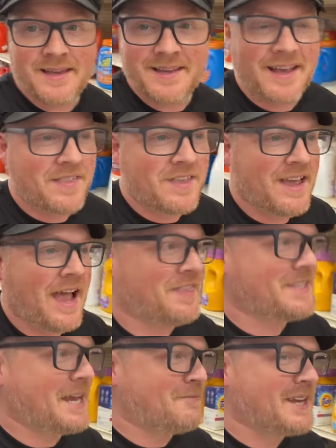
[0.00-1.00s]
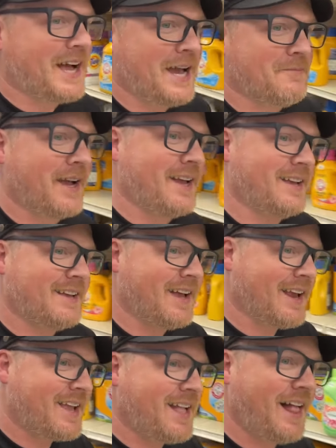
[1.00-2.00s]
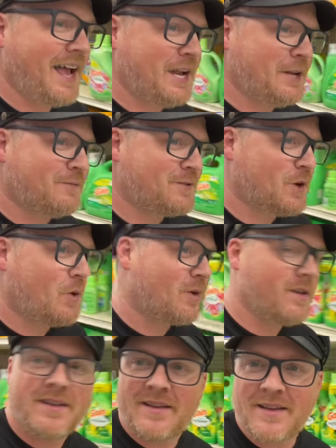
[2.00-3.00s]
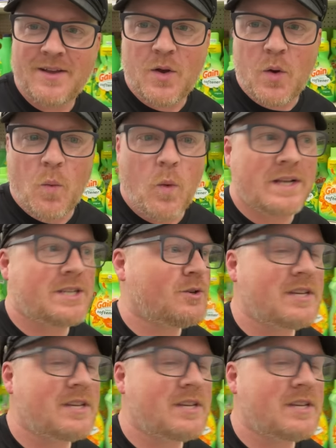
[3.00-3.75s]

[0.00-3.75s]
at the, at the same time, I, I kind of don't want to.